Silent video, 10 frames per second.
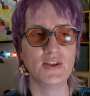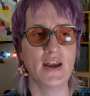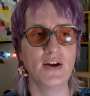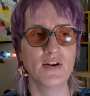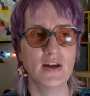in
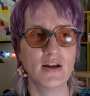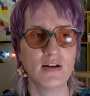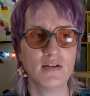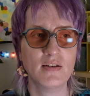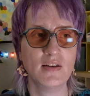that area.
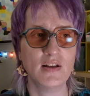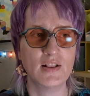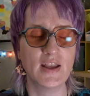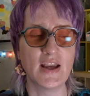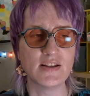
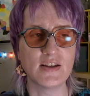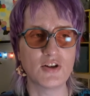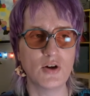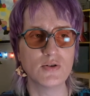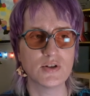Like as a
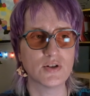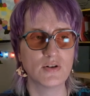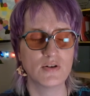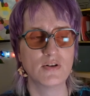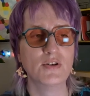
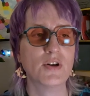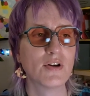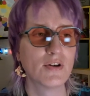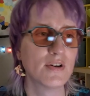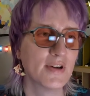coaster
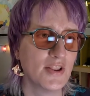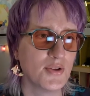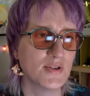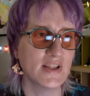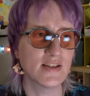nerd,
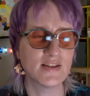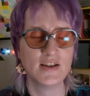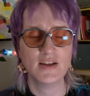enthusiast,